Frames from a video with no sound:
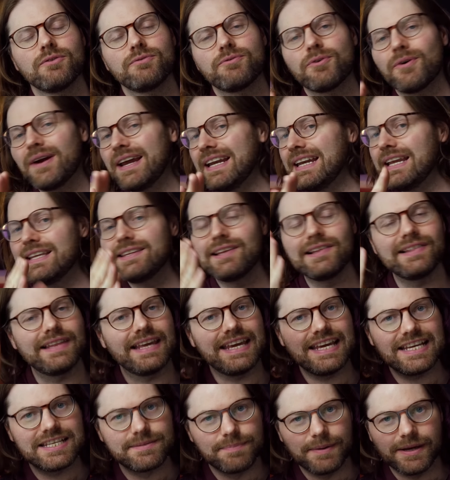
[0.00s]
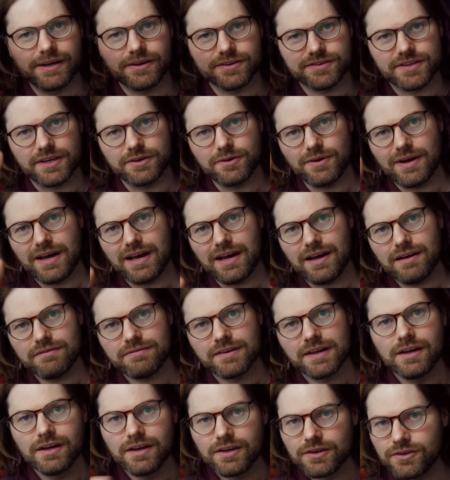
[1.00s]
for any delay speakers that you
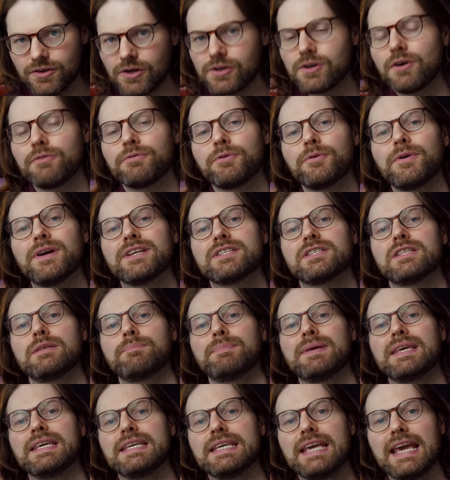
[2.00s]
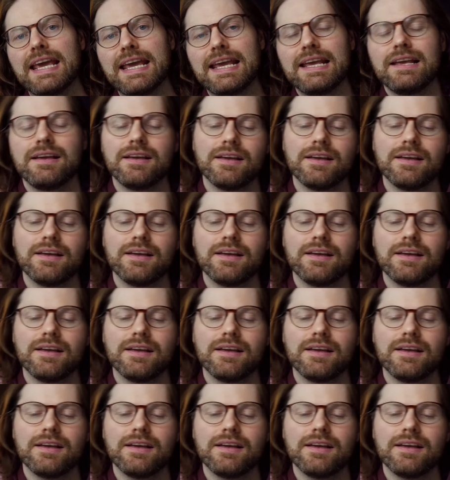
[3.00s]
have. Turn off the rest of the PA,